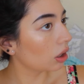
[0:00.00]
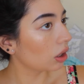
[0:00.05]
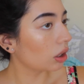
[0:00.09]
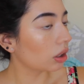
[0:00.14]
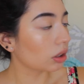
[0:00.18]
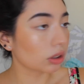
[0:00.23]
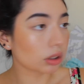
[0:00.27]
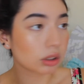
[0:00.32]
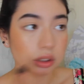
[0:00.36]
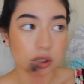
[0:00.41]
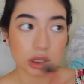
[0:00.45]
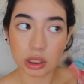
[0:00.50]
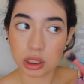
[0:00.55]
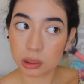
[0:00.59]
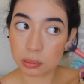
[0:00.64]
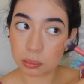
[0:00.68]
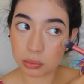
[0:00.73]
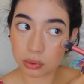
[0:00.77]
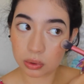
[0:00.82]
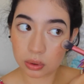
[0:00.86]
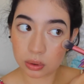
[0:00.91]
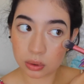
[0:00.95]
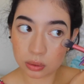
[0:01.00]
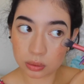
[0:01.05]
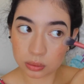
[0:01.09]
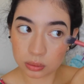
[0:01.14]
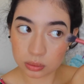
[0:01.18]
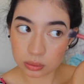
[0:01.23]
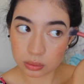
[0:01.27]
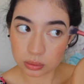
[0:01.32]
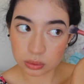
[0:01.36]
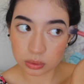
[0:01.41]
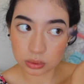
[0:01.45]
on the
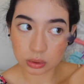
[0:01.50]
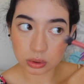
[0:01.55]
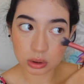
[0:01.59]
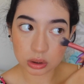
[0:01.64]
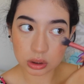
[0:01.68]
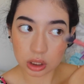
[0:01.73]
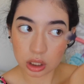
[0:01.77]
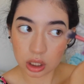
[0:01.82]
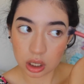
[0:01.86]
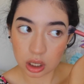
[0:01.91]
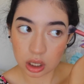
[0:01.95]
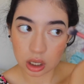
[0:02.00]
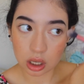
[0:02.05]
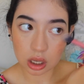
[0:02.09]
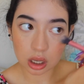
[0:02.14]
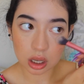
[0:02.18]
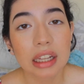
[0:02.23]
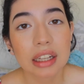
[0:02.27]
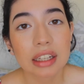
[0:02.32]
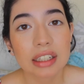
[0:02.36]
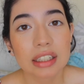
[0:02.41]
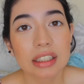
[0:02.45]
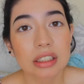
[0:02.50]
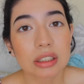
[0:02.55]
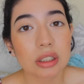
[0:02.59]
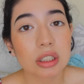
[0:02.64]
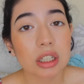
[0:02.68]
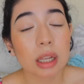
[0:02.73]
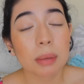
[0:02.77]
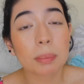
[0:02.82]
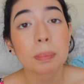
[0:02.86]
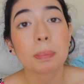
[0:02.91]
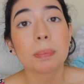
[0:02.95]
cheekbones. You
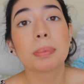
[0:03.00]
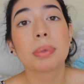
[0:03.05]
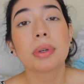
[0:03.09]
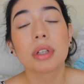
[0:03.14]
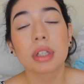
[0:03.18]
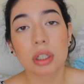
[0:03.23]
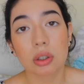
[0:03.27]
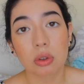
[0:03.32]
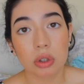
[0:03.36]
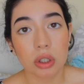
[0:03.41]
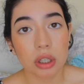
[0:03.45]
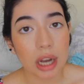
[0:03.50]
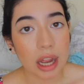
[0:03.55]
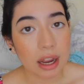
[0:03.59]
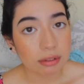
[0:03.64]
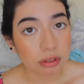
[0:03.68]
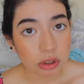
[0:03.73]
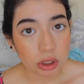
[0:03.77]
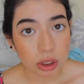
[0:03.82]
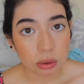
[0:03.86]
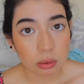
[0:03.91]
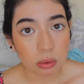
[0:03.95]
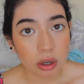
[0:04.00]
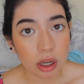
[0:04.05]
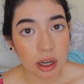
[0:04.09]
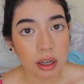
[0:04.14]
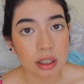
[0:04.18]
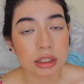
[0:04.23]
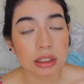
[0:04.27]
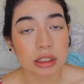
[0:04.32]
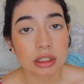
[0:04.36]
can put it wherever you want.